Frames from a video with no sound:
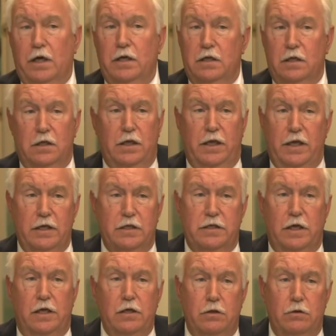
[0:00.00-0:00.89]
I can't
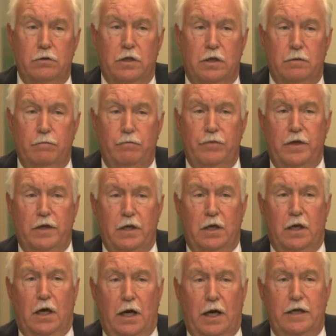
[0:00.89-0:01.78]
tell you that
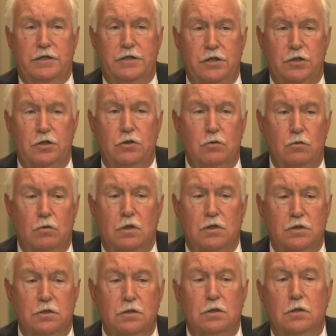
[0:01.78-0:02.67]
ITU
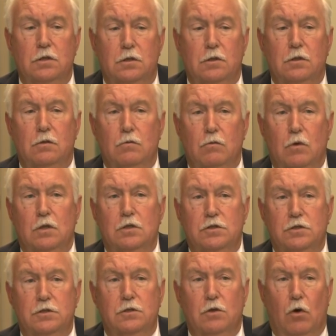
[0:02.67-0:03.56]
was,
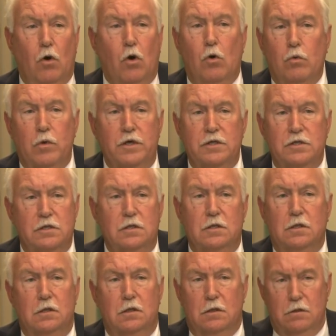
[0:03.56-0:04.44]
was always
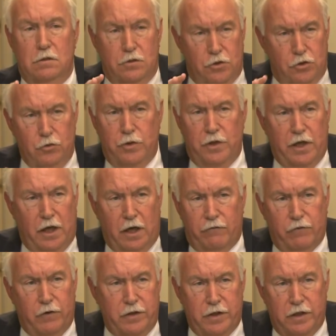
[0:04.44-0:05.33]
doing
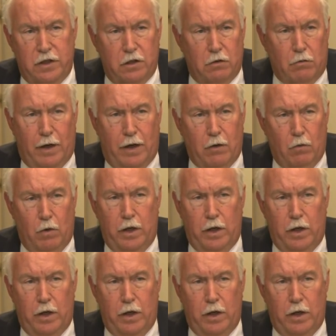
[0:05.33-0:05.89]
everything the right